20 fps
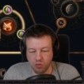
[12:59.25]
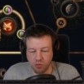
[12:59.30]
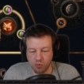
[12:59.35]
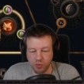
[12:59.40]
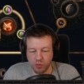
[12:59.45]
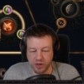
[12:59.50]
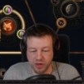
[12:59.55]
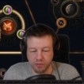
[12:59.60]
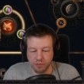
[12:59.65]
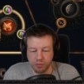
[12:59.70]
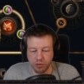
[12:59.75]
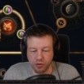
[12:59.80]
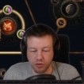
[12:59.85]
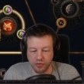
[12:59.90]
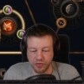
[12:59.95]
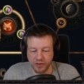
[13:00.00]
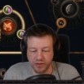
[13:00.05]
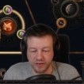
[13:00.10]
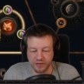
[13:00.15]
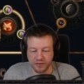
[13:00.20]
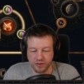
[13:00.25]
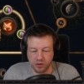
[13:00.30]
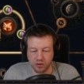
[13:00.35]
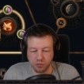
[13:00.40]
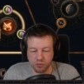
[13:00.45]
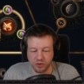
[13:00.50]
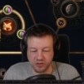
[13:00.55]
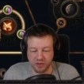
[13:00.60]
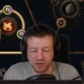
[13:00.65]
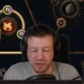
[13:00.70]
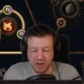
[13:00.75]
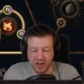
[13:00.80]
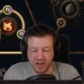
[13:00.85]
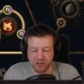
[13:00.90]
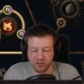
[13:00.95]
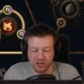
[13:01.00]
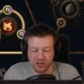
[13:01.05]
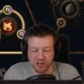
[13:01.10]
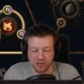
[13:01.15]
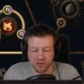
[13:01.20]
We can put this on, which I might
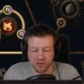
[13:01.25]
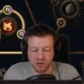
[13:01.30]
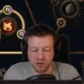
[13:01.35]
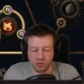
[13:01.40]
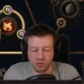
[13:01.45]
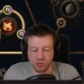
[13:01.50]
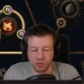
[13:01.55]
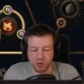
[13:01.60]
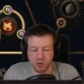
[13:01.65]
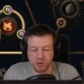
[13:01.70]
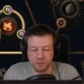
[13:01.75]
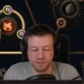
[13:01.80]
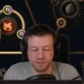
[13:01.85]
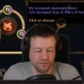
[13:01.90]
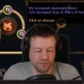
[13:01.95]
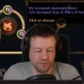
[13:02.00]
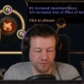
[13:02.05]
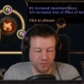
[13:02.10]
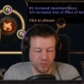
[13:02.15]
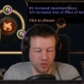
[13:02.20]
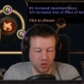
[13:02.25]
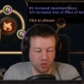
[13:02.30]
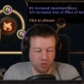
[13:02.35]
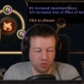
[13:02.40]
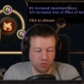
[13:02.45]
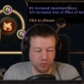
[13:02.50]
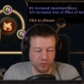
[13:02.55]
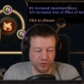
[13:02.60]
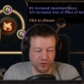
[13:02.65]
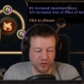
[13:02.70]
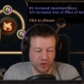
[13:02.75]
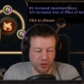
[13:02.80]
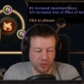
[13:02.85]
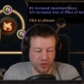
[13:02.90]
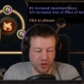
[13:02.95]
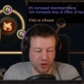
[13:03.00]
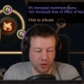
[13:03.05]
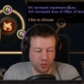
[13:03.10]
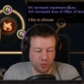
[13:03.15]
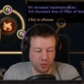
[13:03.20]
actually do. Also,
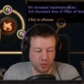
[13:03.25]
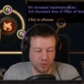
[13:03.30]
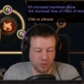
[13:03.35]
though,